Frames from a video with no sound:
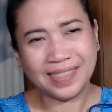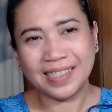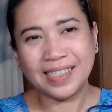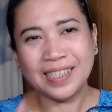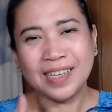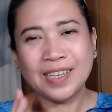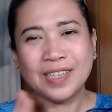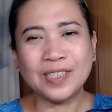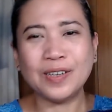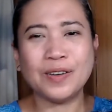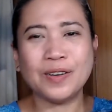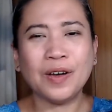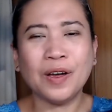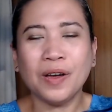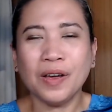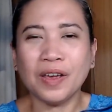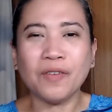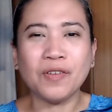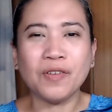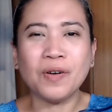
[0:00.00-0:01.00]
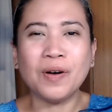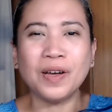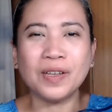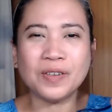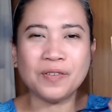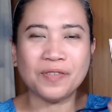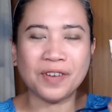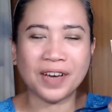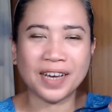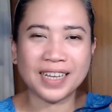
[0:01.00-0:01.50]
So if you want
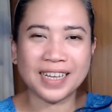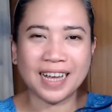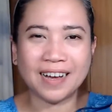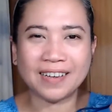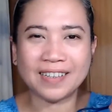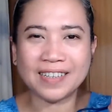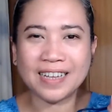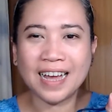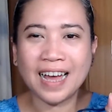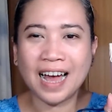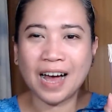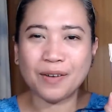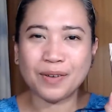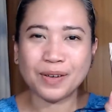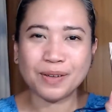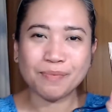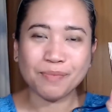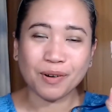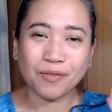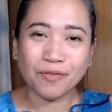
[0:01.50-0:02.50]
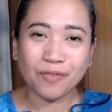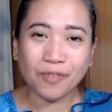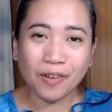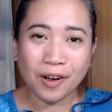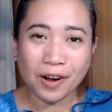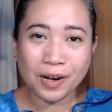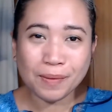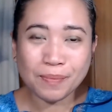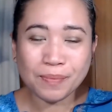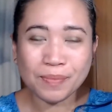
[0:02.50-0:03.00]
to find out how it
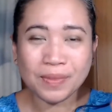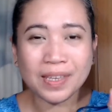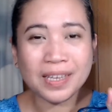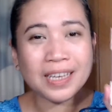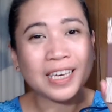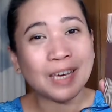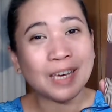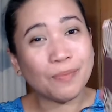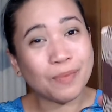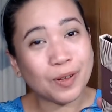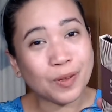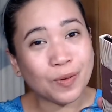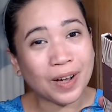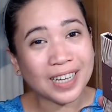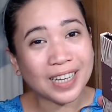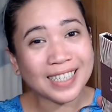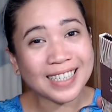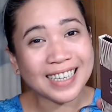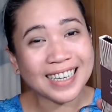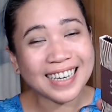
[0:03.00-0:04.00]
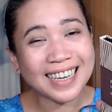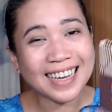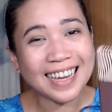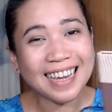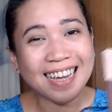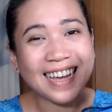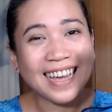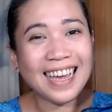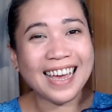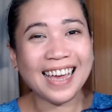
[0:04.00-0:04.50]
performed, keep on watching
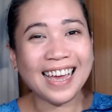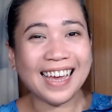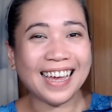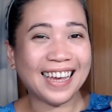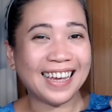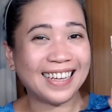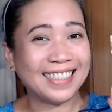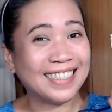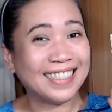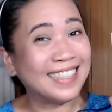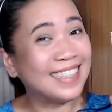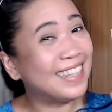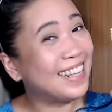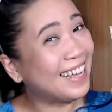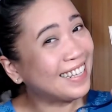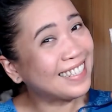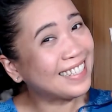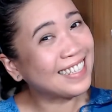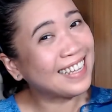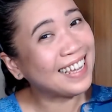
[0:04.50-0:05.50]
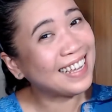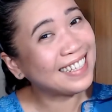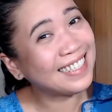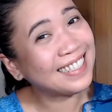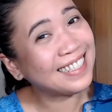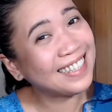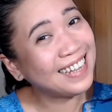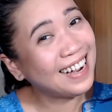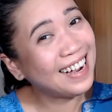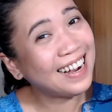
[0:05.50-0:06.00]
and let's get
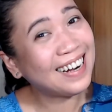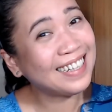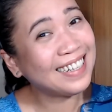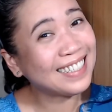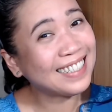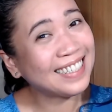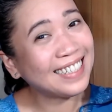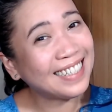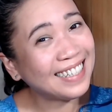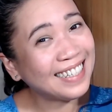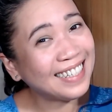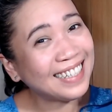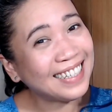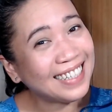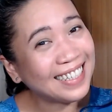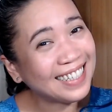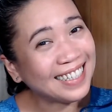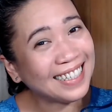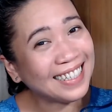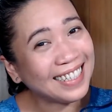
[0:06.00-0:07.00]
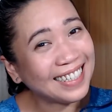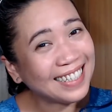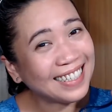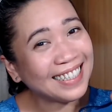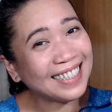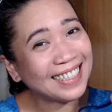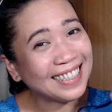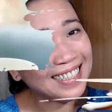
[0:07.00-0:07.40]
started.